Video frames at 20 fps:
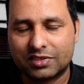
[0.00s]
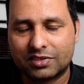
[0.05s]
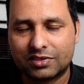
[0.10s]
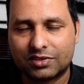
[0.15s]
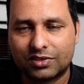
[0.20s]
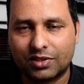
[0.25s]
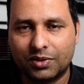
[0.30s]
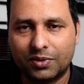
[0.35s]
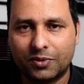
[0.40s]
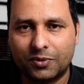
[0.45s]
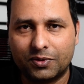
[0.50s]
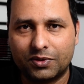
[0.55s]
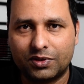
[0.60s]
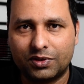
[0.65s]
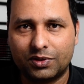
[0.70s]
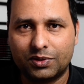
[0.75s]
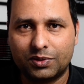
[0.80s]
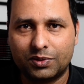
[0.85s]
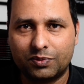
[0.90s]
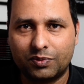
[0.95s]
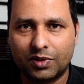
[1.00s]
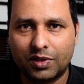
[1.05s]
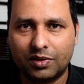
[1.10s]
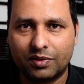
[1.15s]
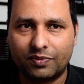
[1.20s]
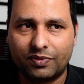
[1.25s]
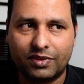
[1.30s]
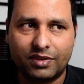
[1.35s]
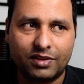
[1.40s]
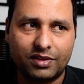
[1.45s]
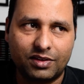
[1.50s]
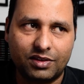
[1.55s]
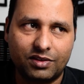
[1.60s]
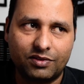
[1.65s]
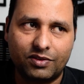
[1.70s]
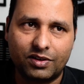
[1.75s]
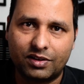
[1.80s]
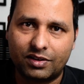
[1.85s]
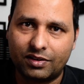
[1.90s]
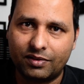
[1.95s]
So you will
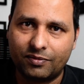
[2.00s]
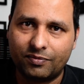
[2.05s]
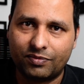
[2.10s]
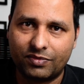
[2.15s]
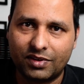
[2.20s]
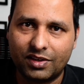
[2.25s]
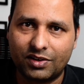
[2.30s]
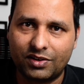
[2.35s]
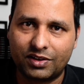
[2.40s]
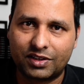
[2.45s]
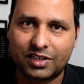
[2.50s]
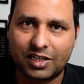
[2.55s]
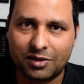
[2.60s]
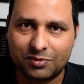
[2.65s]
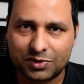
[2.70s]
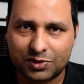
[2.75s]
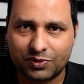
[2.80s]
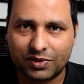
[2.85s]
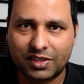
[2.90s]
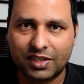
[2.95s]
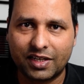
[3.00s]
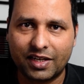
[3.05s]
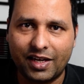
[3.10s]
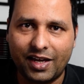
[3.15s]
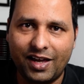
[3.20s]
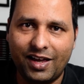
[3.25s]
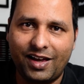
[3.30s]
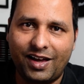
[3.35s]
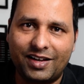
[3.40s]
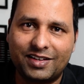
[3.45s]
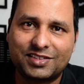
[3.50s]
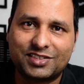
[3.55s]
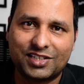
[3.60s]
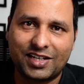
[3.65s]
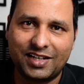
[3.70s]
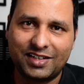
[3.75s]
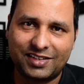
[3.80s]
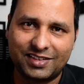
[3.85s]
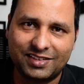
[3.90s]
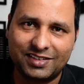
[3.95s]
it comes with a
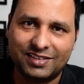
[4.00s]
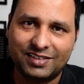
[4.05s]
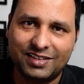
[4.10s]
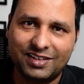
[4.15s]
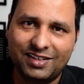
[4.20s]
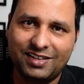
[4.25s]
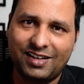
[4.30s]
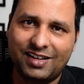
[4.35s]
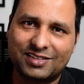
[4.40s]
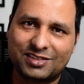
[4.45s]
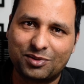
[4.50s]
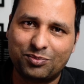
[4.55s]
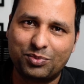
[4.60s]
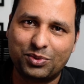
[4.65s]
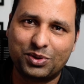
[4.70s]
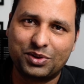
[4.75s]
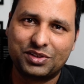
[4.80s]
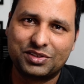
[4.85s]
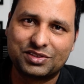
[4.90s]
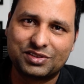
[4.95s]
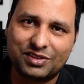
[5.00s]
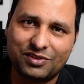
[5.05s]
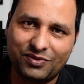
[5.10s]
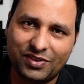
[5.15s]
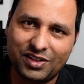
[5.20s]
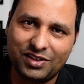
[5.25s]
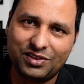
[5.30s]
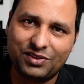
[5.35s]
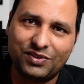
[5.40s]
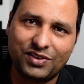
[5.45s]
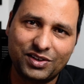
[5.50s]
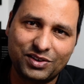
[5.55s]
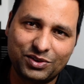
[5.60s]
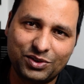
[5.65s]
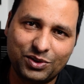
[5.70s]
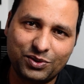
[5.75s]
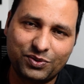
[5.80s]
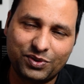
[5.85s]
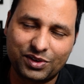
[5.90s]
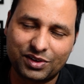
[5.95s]
anxiety as a bonus when you
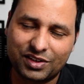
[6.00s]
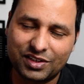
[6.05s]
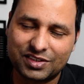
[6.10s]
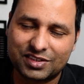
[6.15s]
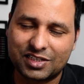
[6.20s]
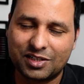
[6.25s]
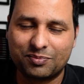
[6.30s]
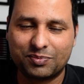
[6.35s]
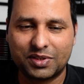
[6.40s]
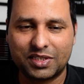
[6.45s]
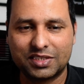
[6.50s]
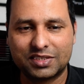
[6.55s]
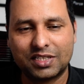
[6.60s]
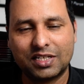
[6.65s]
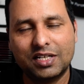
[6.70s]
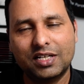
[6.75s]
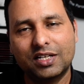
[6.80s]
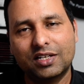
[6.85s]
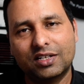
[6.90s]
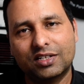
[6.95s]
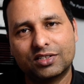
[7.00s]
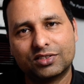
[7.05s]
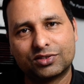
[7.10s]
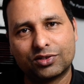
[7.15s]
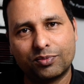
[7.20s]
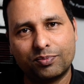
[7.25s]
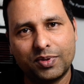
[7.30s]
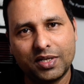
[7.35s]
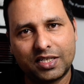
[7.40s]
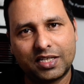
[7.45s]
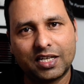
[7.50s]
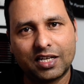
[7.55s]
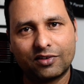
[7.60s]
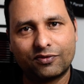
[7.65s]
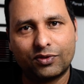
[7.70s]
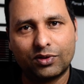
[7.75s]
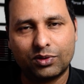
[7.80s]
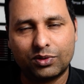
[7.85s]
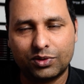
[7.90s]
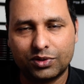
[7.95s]
go for these companies. So be
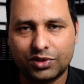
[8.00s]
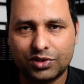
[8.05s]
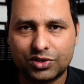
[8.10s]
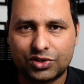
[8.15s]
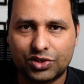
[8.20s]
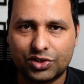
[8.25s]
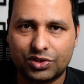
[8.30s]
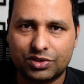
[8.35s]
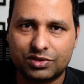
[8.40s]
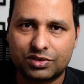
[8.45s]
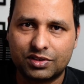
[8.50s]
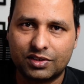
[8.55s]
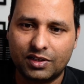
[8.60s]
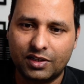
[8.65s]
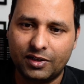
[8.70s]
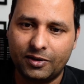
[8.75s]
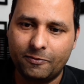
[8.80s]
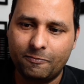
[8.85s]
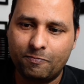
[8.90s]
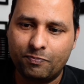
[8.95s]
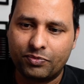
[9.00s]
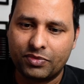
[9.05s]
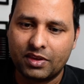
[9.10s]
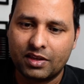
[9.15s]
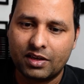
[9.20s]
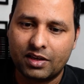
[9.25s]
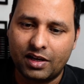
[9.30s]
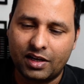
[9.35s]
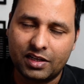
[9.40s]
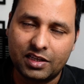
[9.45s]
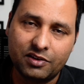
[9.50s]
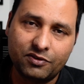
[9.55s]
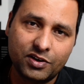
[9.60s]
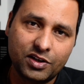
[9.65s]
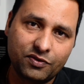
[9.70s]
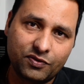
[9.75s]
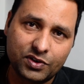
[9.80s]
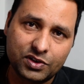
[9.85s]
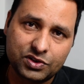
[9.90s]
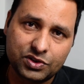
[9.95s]
careful who you choose. And even
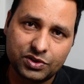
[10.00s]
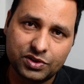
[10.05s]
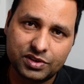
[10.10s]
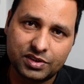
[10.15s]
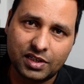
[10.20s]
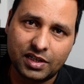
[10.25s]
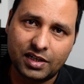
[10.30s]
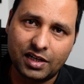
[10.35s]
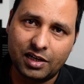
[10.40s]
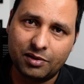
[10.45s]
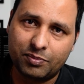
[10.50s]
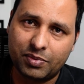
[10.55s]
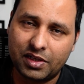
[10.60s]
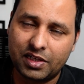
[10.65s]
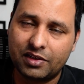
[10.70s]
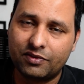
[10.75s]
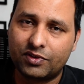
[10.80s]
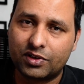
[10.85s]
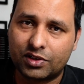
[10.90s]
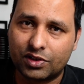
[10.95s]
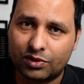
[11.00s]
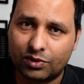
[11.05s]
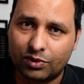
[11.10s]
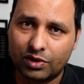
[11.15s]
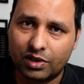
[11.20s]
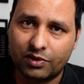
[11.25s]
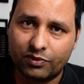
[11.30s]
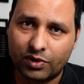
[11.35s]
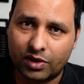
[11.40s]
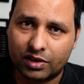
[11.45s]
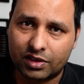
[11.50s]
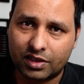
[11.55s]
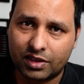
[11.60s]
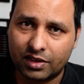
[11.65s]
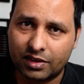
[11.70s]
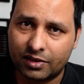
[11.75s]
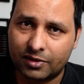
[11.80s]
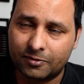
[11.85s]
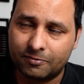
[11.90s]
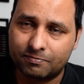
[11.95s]
if you choose that, I believe you can only work
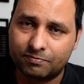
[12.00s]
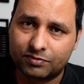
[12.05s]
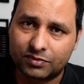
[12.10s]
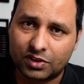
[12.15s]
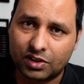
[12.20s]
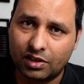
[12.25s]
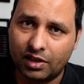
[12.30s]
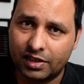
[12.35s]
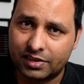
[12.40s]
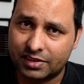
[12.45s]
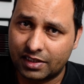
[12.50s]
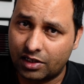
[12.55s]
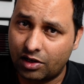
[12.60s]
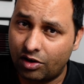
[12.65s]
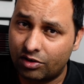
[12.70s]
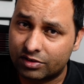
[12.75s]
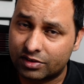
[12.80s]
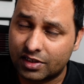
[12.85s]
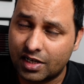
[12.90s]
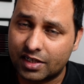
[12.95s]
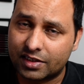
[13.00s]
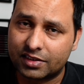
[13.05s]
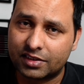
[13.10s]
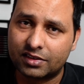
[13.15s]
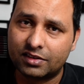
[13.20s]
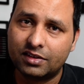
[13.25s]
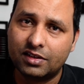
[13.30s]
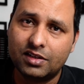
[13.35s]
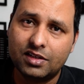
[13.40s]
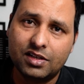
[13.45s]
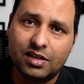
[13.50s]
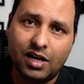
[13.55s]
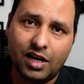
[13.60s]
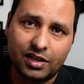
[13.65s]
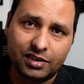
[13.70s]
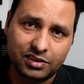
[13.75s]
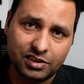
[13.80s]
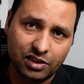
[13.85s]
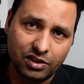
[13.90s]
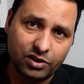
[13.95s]
as a contractor
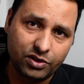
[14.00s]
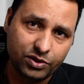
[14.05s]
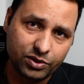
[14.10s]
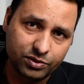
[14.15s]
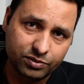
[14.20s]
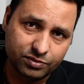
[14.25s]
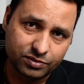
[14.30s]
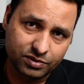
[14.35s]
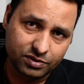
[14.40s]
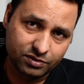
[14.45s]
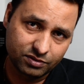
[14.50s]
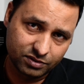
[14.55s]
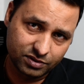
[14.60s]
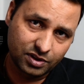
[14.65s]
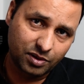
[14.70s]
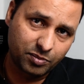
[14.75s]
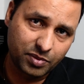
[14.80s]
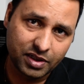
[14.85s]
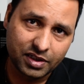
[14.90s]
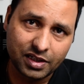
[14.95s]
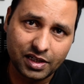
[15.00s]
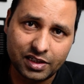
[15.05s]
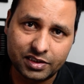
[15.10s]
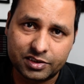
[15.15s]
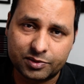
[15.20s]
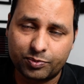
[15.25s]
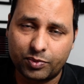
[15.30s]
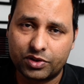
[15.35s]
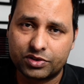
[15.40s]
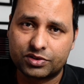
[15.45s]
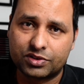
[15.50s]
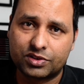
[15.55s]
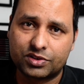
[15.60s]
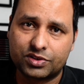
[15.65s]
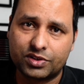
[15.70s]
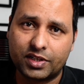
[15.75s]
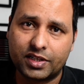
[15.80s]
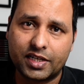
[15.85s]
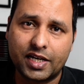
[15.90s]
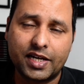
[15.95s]
until somebody else sponsors
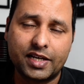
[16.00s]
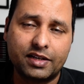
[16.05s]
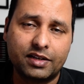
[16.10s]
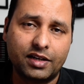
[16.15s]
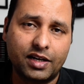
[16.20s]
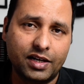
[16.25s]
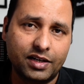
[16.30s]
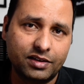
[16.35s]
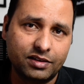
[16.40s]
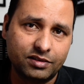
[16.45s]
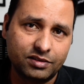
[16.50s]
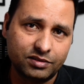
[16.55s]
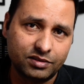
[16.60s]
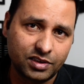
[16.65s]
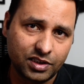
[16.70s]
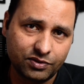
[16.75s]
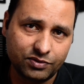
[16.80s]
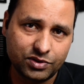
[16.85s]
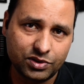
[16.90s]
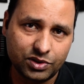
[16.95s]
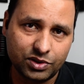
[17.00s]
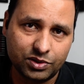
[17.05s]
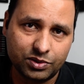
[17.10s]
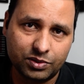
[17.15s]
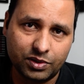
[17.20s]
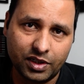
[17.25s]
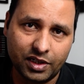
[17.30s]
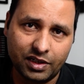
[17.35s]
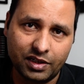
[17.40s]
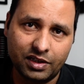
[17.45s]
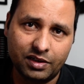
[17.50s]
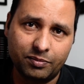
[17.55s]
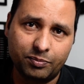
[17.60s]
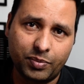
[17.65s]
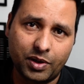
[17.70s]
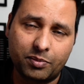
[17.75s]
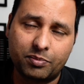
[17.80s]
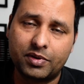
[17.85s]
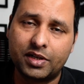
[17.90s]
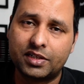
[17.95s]
you again and gives you a
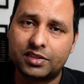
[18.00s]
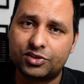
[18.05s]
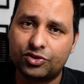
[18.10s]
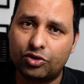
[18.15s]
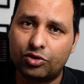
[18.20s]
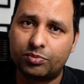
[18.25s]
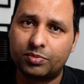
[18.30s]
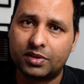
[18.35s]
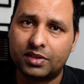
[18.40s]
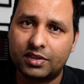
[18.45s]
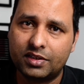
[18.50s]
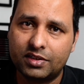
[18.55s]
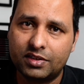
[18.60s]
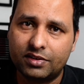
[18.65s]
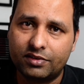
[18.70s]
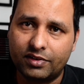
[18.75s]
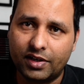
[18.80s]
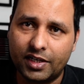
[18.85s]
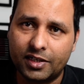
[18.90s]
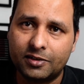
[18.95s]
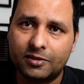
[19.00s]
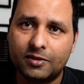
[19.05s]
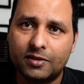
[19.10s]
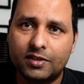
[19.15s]
permanent job, right?